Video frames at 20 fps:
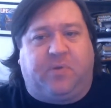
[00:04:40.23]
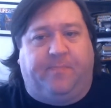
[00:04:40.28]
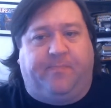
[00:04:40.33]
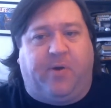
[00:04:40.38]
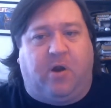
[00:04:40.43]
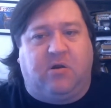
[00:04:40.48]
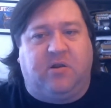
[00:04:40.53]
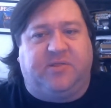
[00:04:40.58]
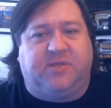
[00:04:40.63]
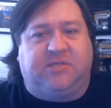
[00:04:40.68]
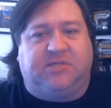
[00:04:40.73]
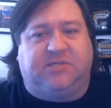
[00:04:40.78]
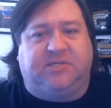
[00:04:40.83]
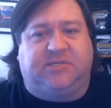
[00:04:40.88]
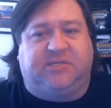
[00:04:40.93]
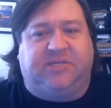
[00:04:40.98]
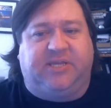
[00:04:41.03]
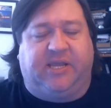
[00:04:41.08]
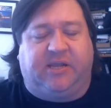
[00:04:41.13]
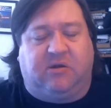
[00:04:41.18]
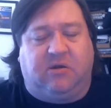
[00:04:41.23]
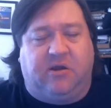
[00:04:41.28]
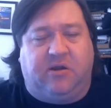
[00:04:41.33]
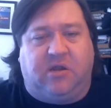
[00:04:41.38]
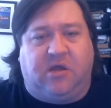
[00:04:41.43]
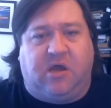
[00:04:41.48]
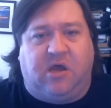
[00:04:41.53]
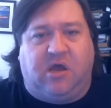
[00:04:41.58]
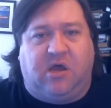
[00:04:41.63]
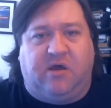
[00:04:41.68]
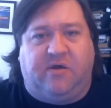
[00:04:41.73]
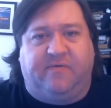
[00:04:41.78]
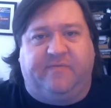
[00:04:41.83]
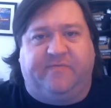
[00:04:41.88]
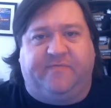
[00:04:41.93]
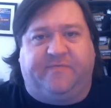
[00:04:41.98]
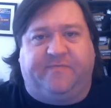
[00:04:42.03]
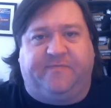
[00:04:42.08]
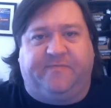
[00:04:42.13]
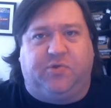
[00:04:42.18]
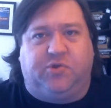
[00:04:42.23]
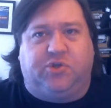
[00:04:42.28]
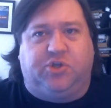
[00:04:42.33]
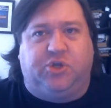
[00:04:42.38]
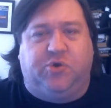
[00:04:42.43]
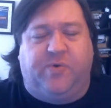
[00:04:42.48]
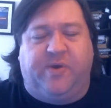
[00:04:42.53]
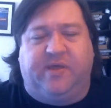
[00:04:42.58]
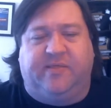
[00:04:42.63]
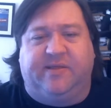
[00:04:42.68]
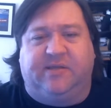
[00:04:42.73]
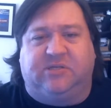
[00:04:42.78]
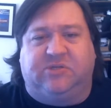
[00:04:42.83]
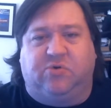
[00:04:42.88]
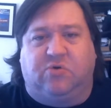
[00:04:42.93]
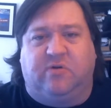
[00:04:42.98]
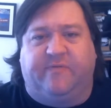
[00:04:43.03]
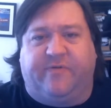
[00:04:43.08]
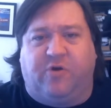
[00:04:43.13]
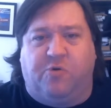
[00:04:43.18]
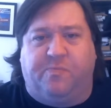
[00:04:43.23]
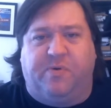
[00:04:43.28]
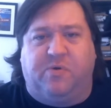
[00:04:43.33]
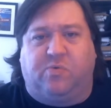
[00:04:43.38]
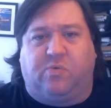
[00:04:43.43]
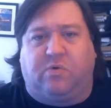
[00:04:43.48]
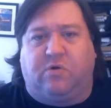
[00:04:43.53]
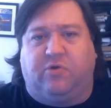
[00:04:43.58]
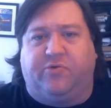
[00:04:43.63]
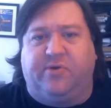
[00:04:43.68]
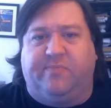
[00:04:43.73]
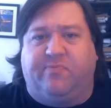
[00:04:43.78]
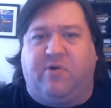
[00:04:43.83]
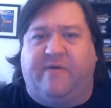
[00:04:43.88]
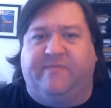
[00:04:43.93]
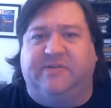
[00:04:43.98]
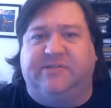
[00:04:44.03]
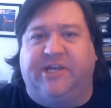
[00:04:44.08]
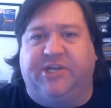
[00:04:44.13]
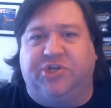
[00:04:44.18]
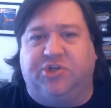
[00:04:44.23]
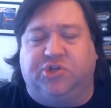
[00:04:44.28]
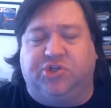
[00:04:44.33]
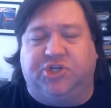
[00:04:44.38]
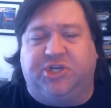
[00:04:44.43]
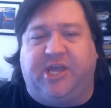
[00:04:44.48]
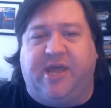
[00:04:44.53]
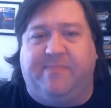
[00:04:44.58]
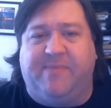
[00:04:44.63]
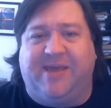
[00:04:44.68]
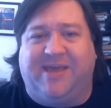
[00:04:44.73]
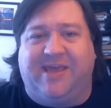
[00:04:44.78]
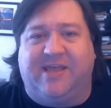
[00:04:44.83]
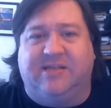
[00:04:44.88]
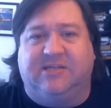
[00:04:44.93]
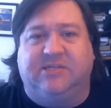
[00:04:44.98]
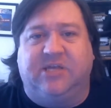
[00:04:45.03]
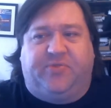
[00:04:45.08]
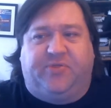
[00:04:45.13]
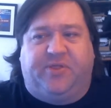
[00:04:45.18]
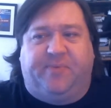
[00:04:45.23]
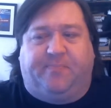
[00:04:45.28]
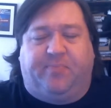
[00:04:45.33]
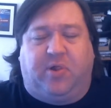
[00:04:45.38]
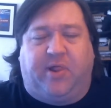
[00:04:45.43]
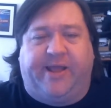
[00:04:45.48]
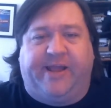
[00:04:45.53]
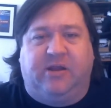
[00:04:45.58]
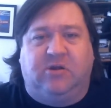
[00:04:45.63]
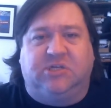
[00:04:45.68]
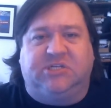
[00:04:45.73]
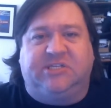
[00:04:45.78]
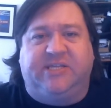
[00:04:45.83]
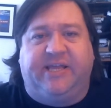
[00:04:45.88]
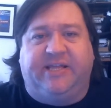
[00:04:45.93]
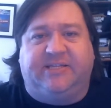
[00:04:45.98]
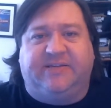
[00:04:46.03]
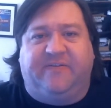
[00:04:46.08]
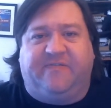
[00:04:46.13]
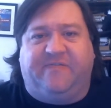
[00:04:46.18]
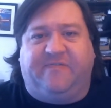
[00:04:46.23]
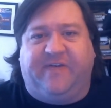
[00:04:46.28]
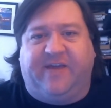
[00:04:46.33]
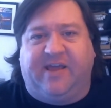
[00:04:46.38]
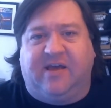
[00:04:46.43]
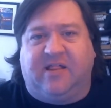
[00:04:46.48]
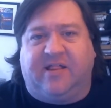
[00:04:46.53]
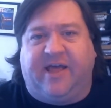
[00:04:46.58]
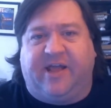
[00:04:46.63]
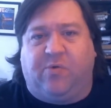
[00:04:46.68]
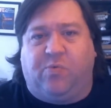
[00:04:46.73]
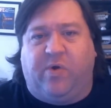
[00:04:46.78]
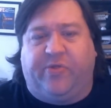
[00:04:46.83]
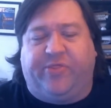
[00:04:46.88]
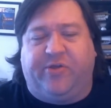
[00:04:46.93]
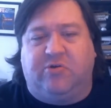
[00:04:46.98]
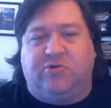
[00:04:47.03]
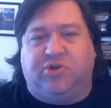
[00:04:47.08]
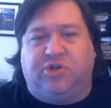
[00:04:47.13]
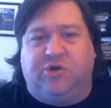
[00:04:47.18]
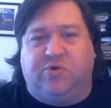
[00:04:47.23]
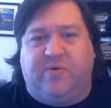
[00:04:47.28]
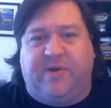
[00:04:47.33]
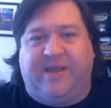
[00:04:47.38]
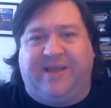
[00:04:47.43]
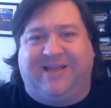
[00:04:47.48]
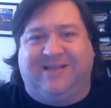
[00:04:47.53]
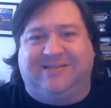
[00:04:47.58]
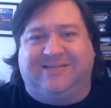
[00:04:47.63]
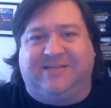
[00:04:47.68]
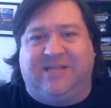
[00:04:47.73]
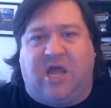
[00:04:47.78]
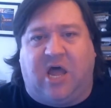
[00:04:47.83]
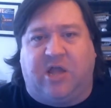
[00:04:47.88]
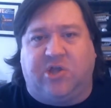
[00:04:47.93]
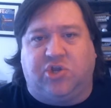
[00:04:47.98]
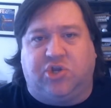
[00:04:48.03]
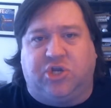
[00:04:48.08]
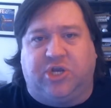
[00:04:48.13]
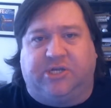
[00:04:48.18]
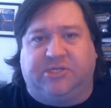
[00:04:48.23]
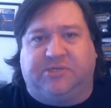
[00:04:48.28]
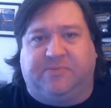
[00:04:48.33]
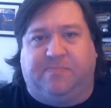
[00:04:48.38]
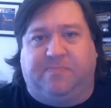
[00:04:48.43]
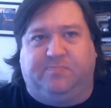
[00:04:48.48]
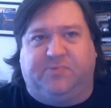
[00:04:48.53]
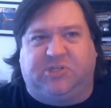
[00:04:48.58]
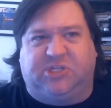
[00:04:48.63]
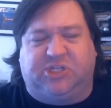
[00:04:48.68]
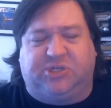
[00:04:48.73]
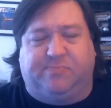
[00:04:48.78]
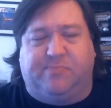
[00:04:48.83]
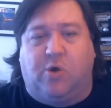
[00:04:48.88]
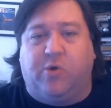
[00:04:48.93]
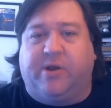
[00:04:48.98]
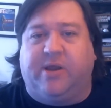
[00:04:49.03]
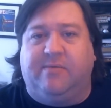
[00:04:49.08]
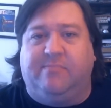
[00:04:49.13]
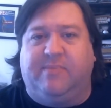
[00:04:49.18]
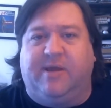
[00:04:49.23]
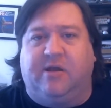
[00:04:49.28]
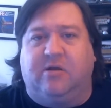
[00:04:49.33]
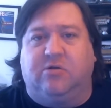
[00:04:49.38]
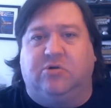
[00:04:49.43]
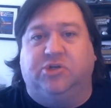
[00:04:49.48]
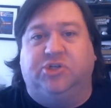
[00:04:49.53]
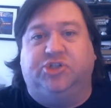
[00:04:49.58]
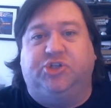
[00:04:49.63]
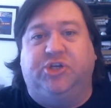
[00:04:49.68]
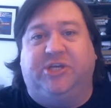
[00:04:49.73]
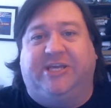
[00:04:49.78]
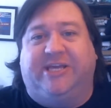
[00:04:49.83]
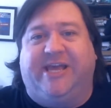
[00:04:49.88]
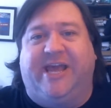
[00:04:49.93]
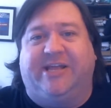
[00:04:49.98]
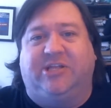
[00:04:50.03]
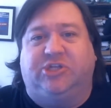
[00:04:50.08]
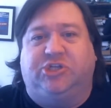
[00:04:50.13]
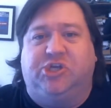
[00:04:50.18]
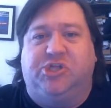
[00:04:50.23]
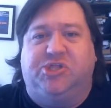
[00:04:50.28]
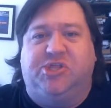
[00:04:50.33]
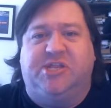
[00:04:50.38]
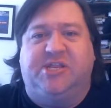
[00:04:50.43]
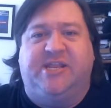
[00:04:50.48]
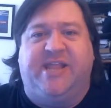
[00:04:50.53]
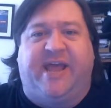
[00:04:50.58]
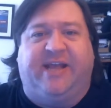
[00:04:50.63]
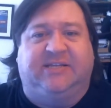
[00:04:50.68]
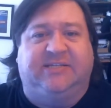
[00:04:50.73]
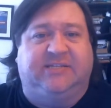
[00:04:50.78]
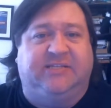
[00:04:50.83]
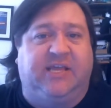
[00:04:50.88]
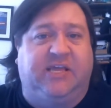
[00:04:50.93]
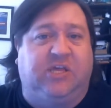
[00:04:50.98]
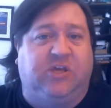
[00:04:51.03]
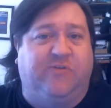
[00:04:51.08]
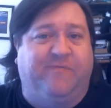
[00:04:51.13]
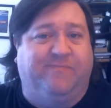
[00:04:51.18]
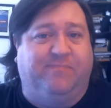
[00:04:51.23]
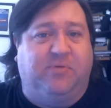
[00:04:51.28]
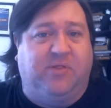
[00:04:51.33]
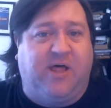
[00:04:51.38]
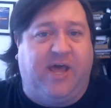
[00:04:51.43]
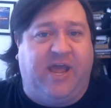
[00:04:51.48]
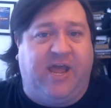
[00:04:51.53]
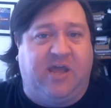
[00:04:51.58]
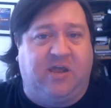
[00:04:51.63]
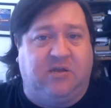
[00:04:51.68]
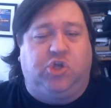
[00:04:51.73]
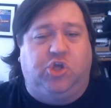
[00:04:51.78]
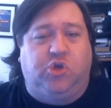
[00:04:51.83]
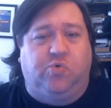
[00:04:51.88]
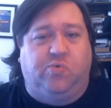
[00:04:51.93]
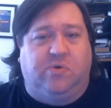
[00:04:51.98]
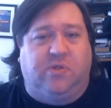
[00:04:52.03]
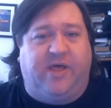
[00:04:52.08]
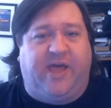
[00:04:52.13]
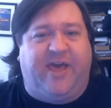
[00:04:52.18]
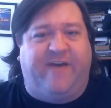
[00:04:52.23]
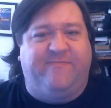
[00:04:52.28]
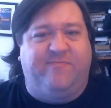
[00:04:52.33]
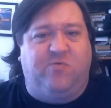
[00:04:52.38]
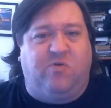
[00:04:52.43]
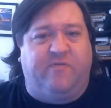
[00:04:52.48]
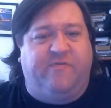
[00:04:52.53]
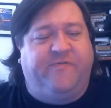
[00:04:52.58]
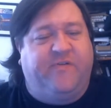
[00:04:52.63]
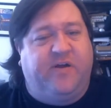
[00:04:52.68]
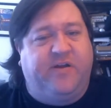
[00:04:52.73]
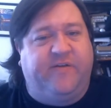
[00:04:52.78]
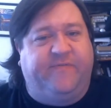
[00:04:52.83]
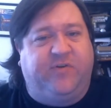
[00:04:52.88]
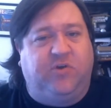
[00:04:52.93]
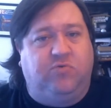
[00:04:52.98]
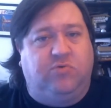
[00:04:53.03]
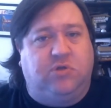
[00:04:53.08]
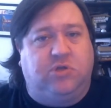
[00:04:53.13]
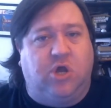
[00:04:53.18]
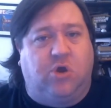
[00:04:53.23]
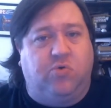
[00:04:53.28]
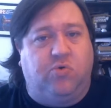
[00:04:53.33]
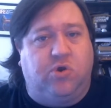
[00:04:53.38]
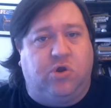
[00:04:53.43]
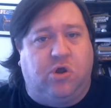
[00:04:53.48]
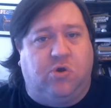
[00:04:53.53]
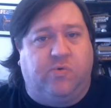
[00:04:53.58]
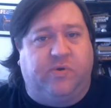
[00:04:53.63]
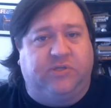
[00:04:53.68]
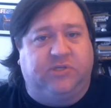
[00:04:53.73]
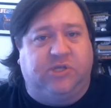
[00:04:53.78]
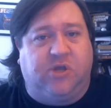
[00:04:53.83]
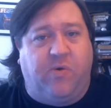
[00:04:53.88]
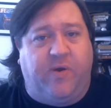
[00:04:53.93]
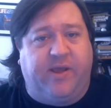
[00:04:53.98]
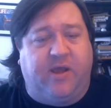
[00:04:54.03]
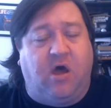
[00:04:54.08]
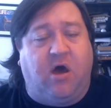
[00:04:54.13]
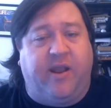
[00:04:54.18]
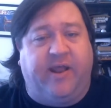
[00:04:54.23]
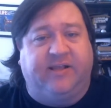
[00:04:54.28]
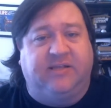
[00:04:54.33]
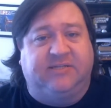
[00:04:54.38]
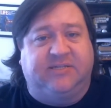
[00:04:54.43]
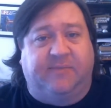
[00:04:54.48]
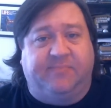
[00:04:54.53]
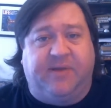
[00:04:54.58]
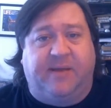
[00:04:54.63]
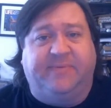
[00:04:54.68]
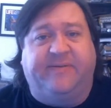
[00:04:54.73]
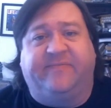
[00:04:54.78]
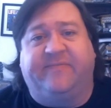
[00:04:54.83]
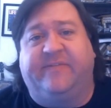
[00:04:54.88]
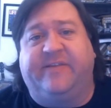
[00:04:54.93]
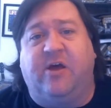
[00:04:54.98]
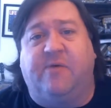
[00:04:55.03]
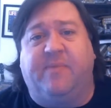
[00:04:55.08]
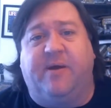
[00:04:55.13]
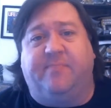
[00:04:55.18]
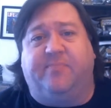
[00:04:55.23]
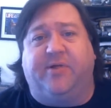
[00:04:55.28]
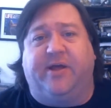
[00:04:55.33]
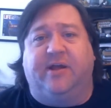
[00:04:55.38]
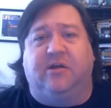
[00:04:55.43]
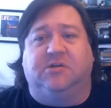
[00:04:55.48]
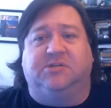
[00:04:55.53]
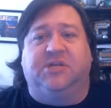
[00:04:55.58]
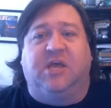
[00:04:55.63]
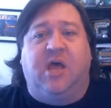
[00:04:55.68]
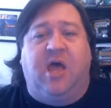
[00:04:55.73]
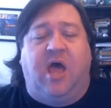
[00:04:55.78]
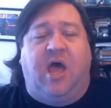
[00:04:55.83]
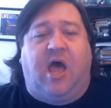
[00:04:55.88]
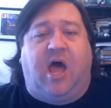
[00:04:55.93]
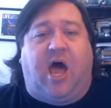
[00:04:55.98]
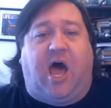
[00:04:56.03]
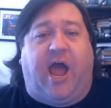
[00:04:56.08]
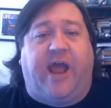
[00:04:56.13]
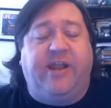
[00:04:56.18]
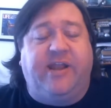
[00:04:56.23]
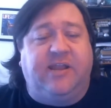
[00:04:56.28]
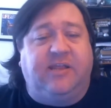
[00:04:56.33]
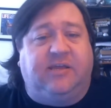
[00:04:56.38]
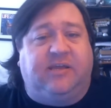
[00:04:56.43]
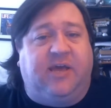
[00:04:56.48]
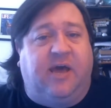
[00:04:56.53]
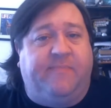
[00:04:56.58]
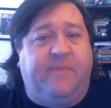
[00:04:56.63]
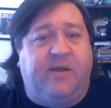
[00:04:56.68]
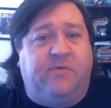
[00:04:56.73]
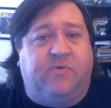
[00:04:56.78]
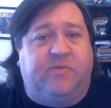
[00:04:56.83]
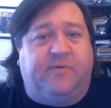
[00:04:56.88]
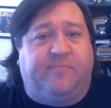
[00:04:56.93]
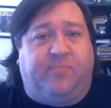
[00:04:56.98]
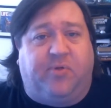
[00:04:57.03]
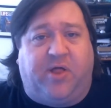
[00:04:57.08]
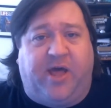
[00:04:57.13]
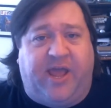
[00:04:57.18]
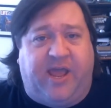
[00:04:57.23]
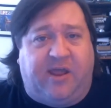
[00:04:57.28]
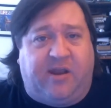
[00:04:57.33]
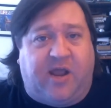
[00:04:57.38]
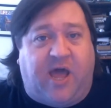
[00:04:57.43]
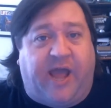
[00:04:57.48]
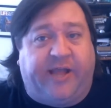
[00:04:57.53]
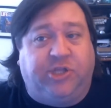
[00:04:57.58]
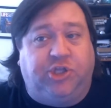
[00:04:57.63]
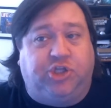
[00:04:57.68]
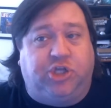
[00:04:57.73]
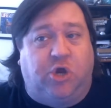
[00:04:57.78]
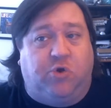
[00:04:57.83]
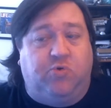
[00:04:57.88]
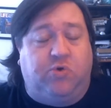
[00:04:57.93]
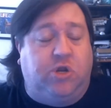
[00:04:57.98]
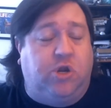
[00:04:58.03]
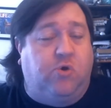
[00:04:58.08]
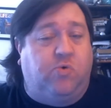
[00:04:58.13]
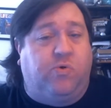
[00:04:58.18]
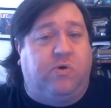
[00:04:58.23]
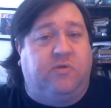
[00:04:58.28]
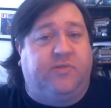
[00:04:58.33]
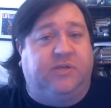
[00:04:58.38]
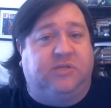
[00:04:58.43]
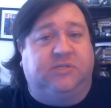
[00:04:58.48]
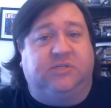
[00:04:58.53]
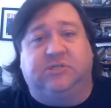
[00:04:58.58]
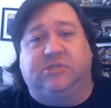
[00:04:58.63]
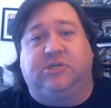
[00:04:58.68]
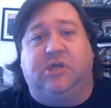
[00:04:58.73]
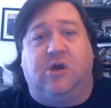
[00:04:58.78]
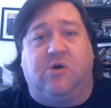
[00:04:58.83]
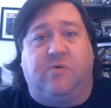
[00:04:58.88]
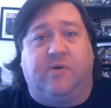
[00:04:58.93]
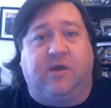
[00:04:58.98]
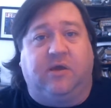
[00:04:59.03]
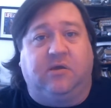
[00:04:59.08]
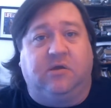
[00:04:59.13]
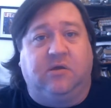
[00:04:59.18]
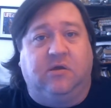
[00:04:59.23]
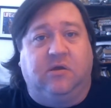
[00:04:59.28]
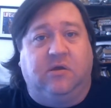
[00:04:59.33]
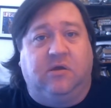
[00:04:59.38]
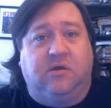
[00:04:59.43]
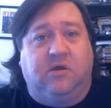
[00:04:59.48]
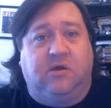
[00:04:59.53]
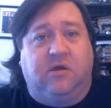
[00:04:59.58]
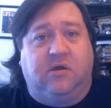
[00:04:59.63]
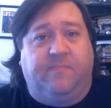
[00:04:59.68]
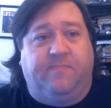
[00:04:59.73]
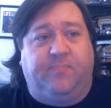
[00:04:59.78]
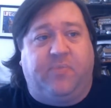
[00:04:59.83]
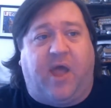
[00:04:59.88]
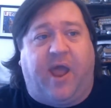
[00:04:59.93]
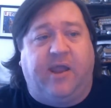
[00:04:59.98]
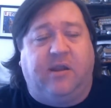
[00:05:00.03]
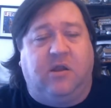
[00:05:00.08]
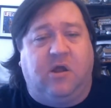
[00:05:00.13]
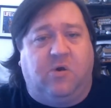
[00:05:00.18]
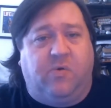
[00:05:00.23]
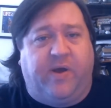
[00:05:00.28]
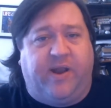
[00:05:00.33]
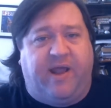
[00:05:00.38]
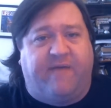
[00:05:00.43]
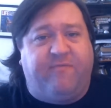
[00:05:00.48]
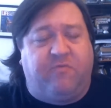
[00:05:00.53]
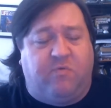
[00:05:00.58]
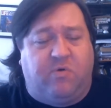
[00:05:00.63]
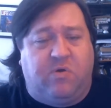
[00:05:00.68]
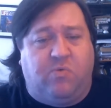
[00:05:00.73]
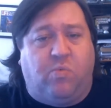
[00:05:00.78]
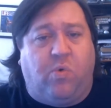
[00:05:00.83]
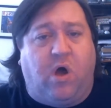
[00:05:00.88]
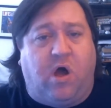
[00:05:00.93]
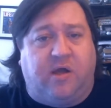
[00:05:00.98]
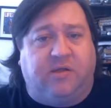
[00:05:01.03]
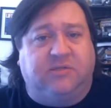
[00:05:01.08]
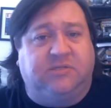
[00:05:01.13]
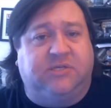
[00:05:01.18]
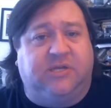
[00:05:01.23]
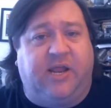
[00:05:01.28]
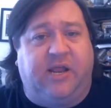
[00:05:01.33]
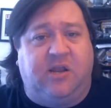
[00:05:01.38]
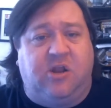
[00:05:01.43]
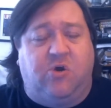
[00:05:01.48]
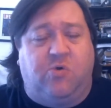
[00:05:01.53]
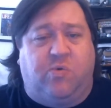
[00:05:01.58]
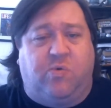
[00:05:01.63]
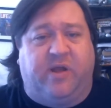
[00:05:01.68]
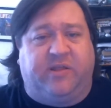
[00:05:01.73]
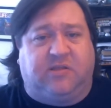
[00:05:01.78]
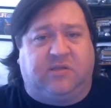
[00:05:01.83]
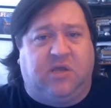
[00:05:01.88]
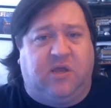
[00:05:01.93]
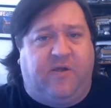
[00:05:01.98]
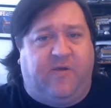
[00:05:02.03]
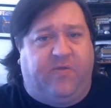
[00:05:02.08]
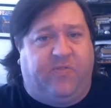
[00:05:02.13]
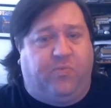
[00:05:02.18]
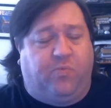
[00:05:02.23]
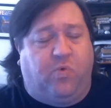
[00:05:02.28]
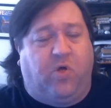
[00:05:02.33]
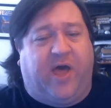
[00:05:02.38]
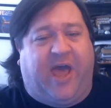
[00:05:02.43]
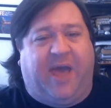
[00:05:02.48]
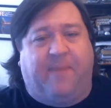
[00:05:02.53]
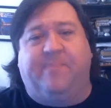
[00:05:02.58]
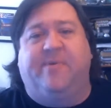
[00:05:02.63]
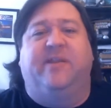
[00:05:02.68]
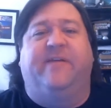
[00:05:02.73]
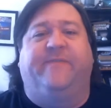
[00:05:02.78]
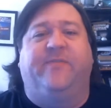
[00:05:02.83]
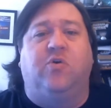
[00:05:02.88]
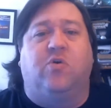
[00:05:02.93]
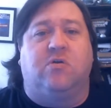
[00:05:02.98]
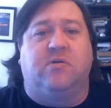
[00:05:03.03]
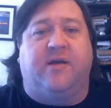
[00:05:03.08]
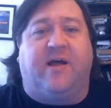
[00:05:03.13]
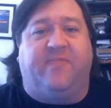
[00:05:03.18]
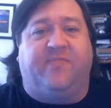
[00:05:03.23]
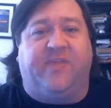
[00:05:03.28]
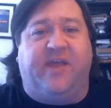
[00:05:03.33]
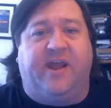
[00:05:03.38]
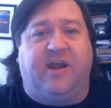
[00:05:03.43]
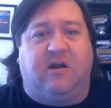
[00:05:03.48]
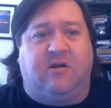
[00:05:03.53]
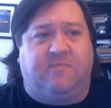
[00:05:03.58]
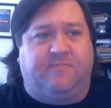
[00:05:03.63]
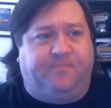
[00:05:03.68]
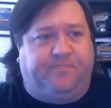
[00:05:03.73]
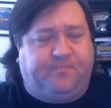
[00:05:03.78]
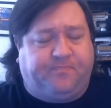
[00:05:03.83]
Part of the secret of doing this sort of open world improvisational GMing is the players need to feel like what they're doing is not just smoke and mirrors to get to the next thing you plan. You will have more fun if you don't know what's going on. Sometimes I have to tell my players, I didn't come in with a plan. I don't know where this is going. I know what everyone wants, and I know what will happen if you are not there.